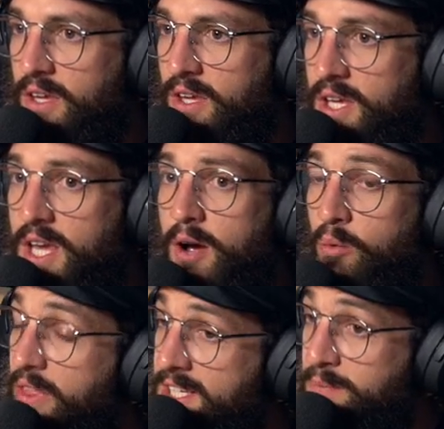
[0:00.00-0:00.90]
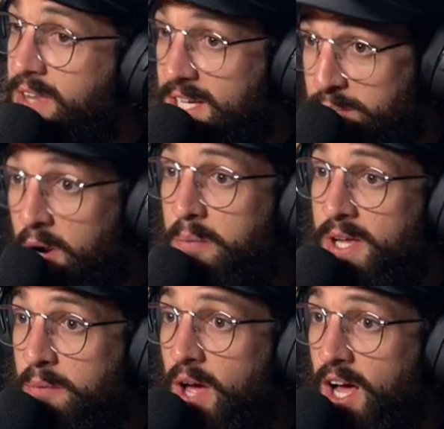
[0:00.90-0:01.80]
Yeah, well, there's
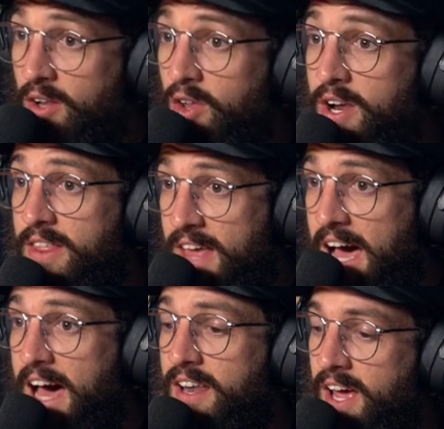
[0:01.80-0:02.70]
probably a lot of that.